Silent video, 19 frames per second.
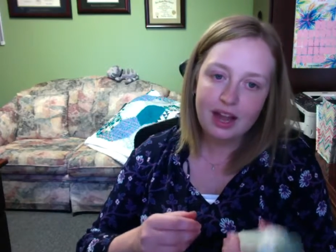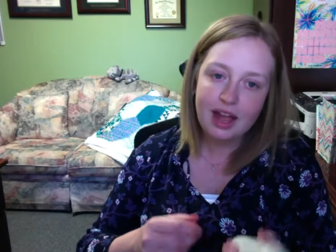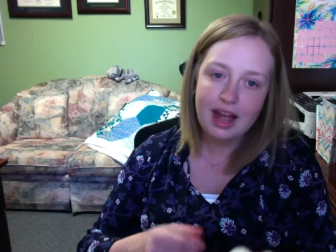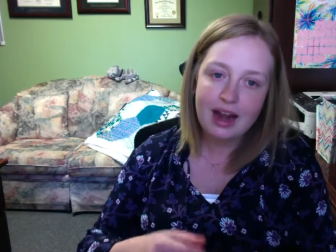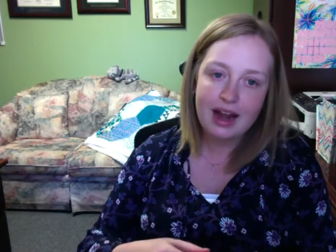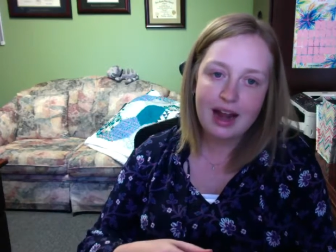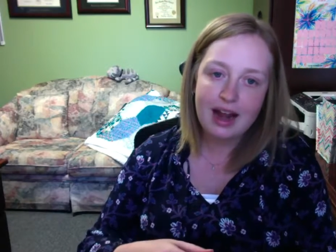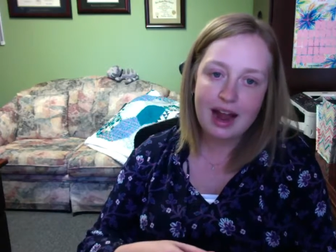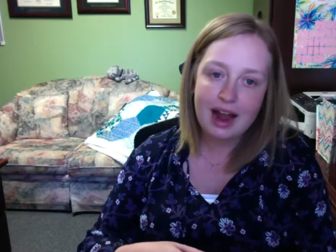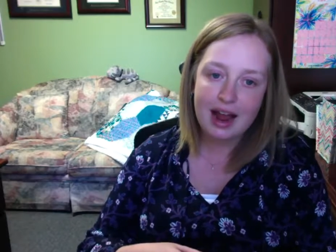And
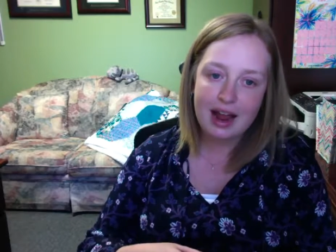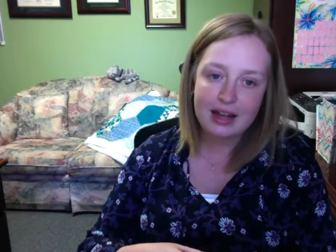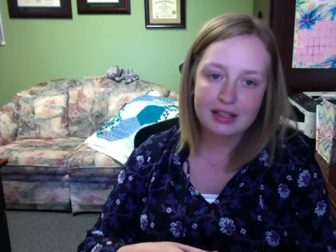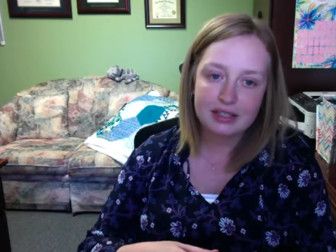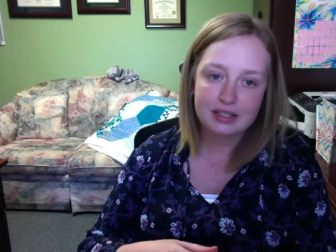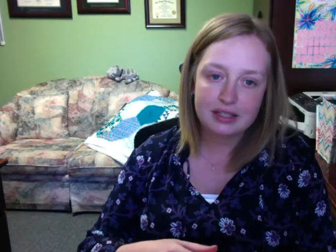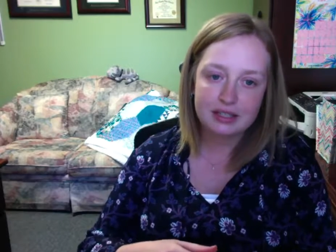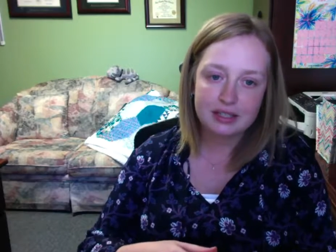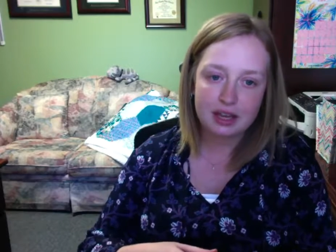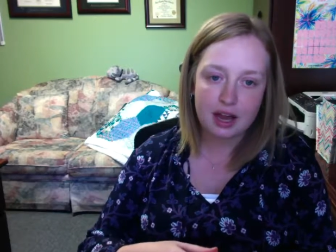I
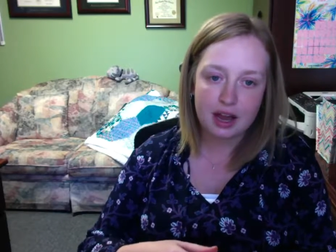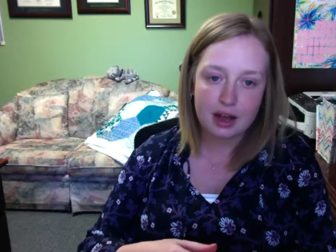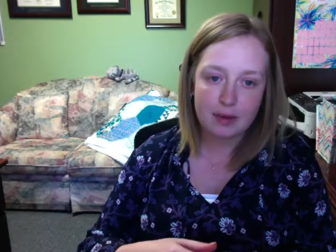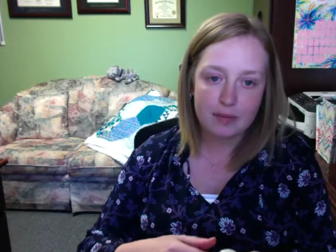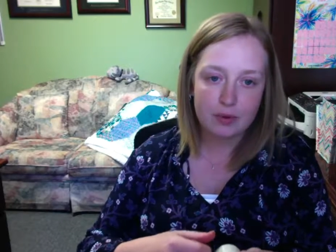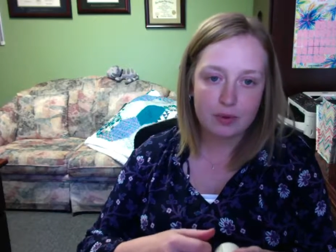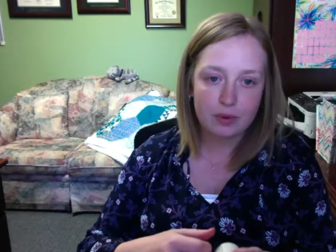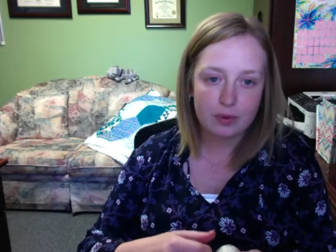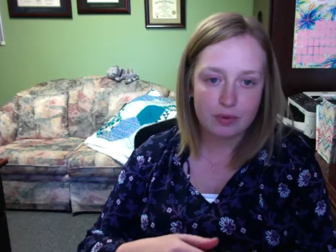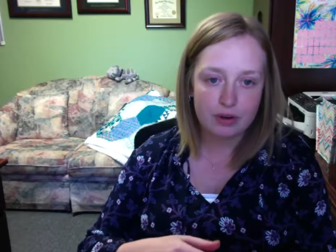asked
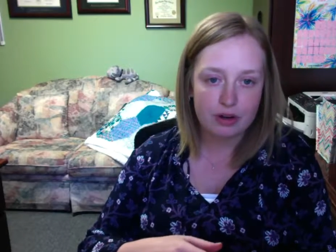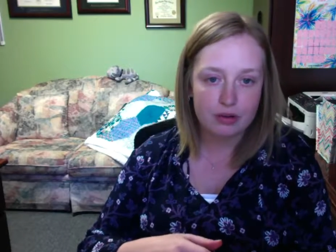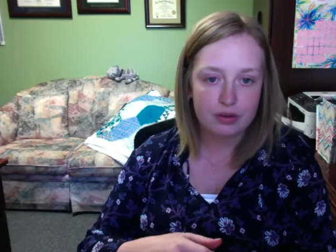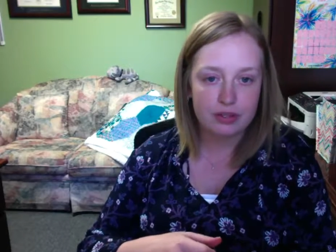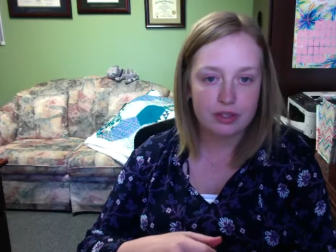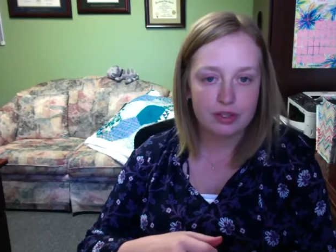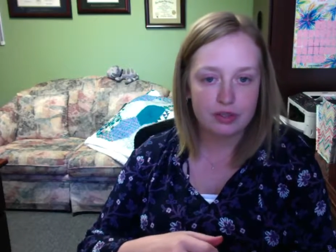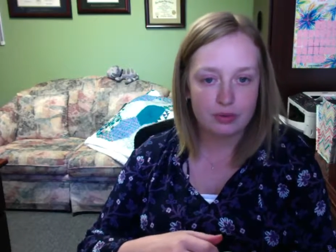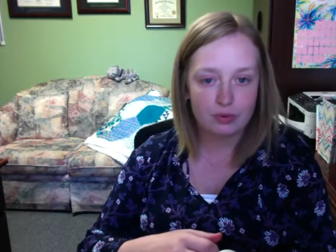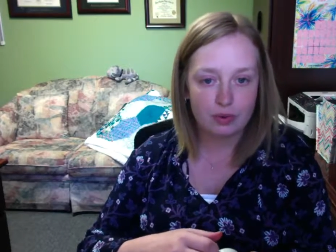the woman who
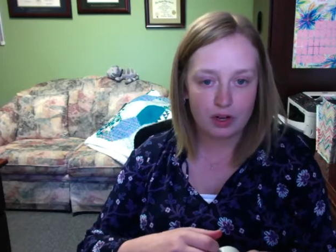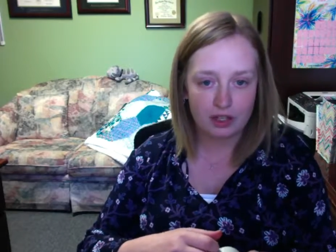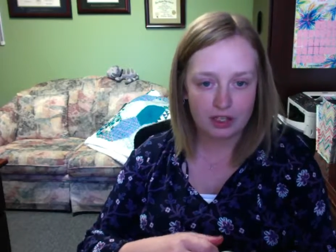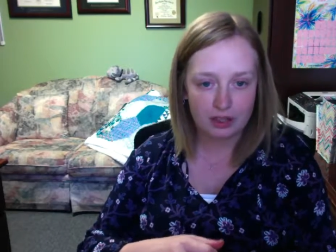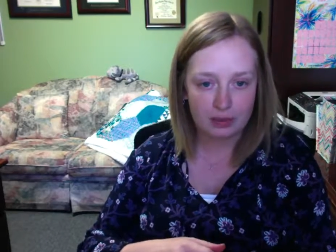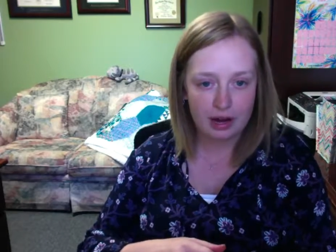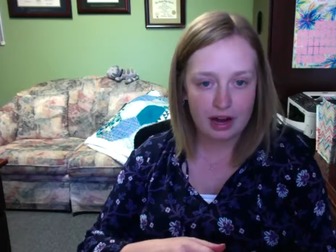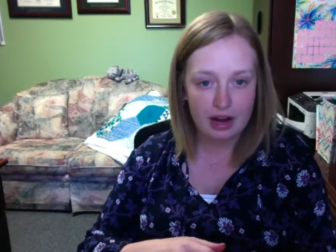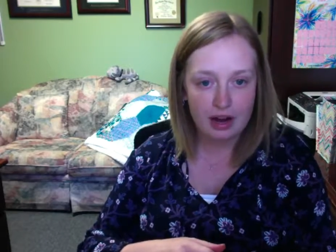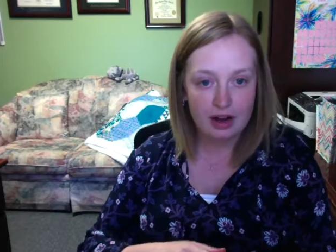was washing
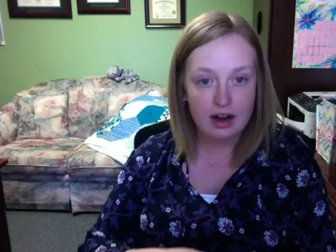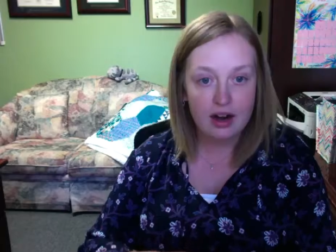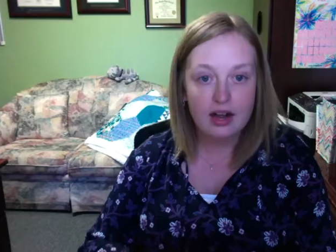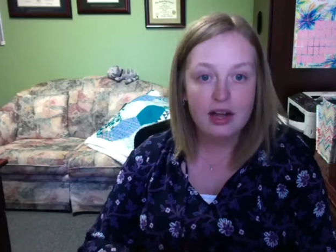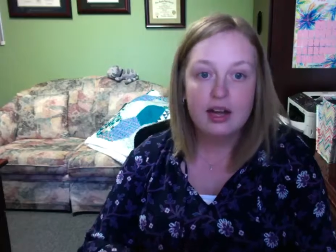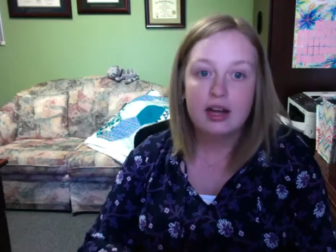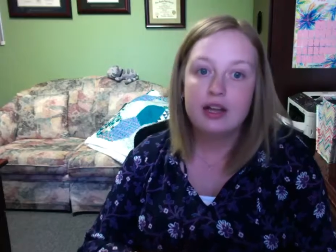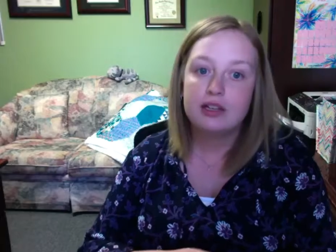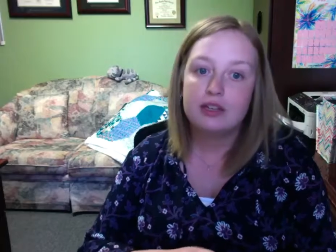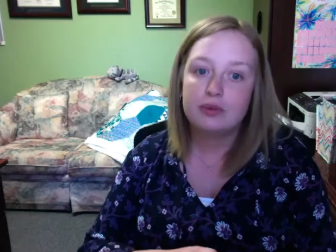my hair,
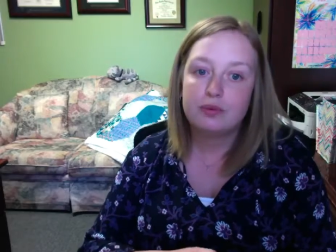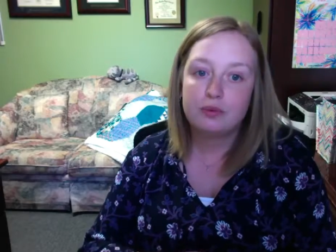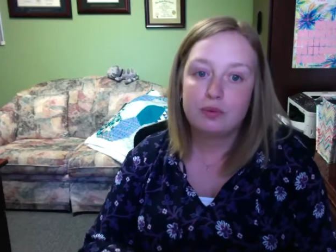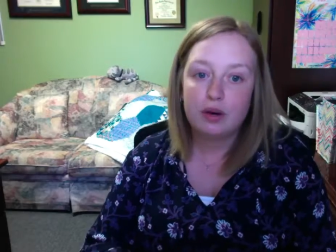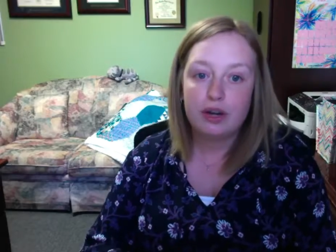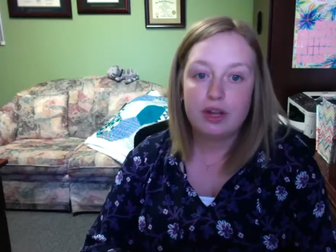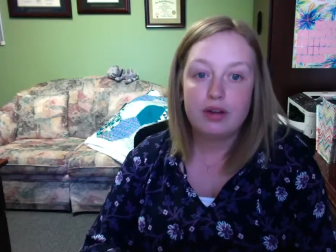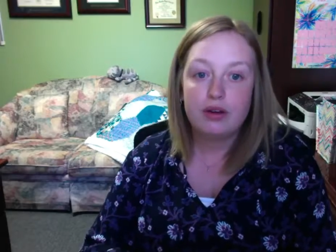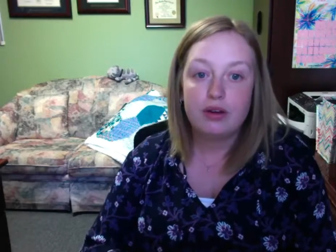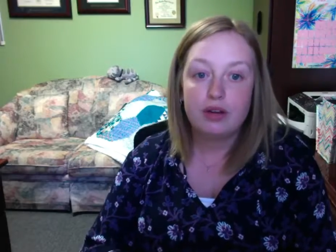so what
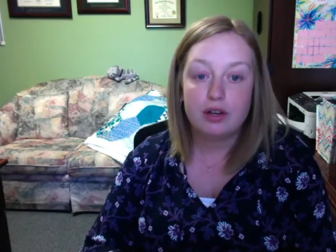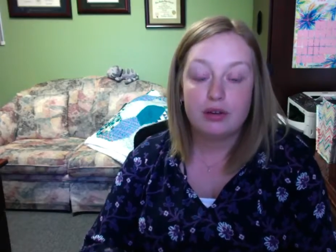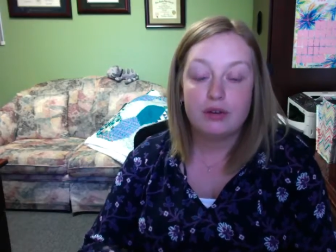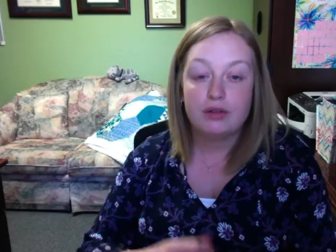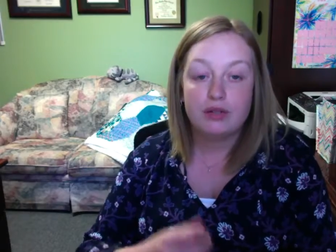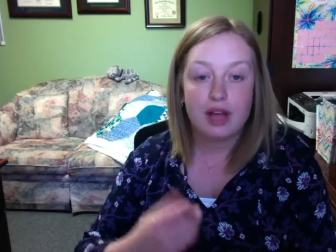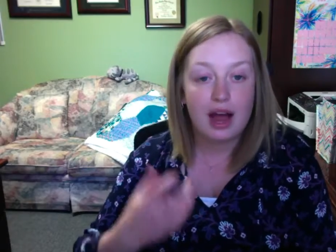do you use?